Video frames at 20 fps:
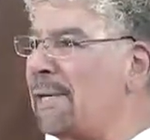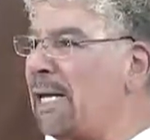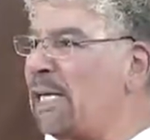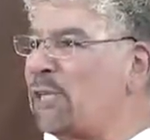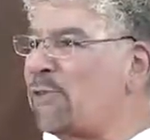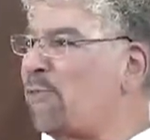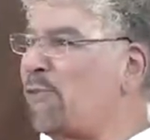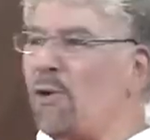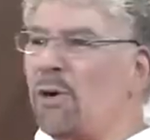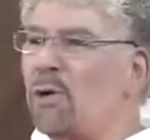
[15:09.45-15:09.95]

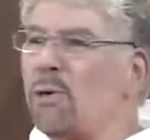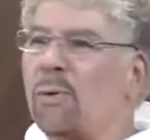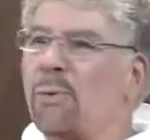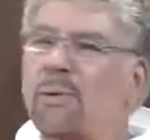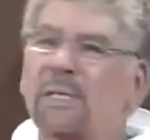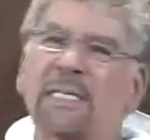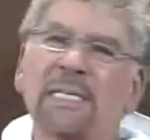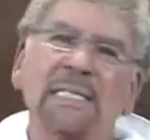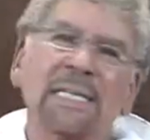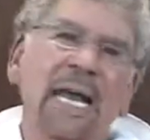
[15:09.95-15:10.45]
His funeral
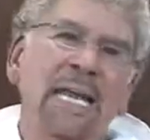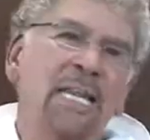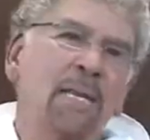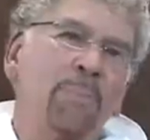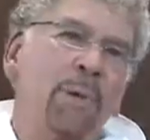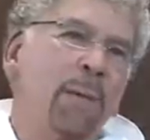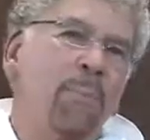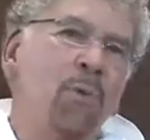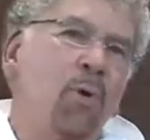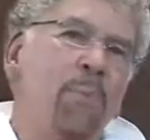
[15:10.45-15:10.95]
was
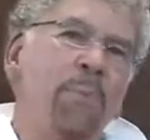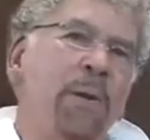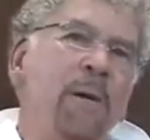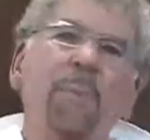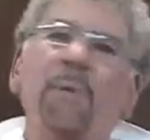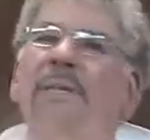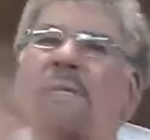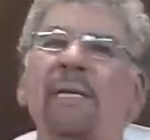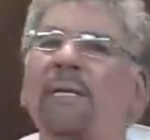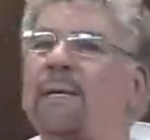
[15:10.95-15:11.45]
attended by more
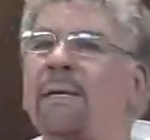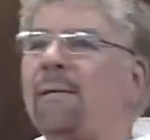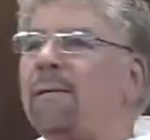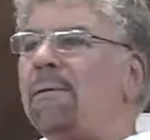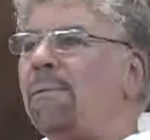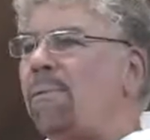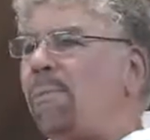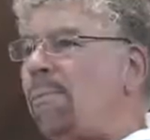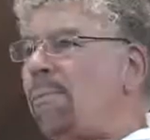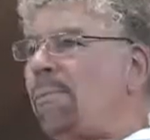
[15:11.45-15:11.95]
people than
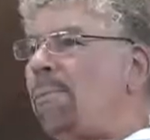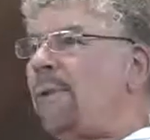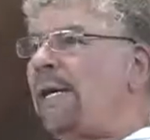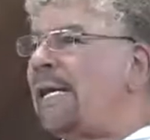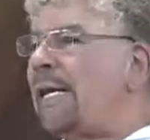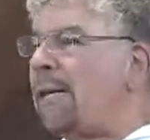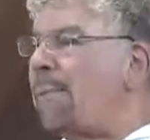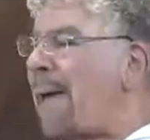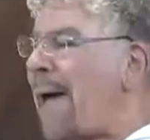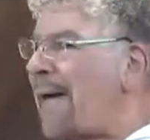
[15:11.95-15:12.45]
we
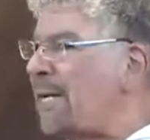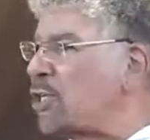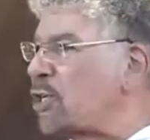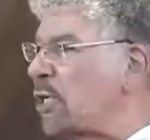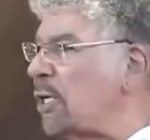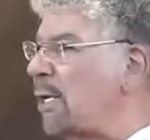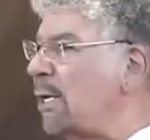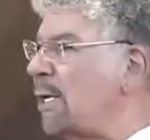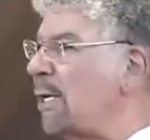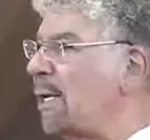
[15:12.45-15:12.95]
can
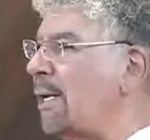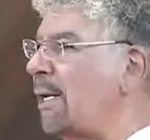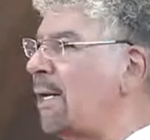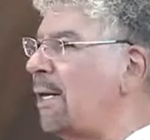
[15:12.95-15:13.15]
imagine.